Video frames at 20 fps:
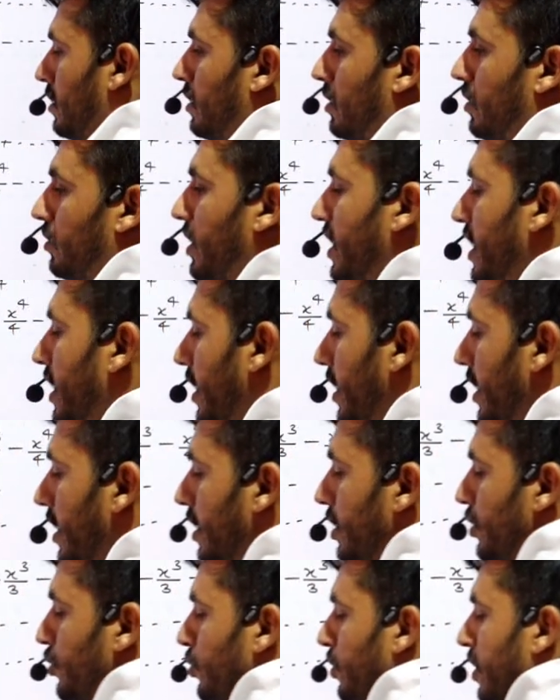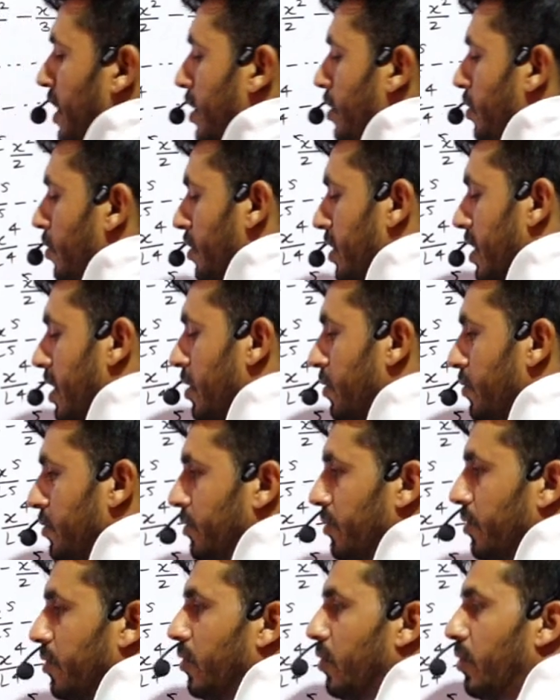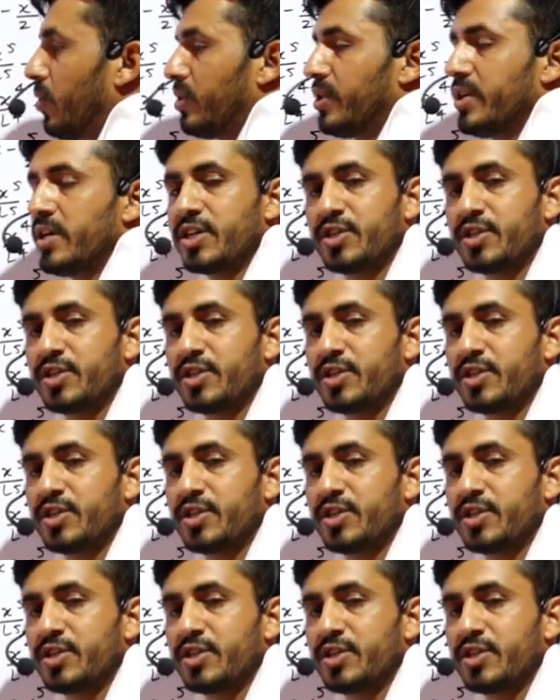okay, you can note down all the